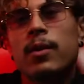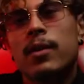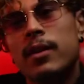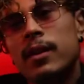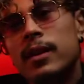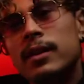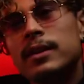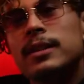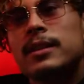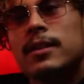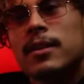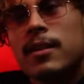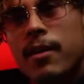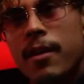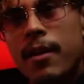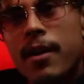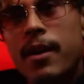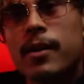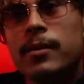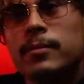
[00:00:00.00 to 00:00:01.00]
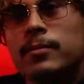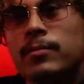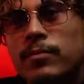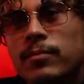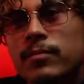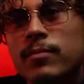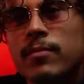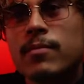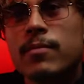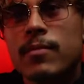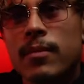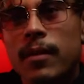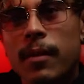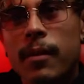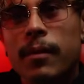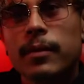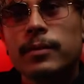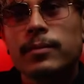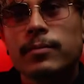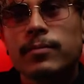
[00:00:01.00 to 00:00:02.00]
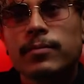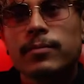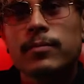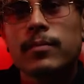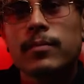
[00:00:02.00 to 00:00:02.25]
I know they built it, but they tore it down.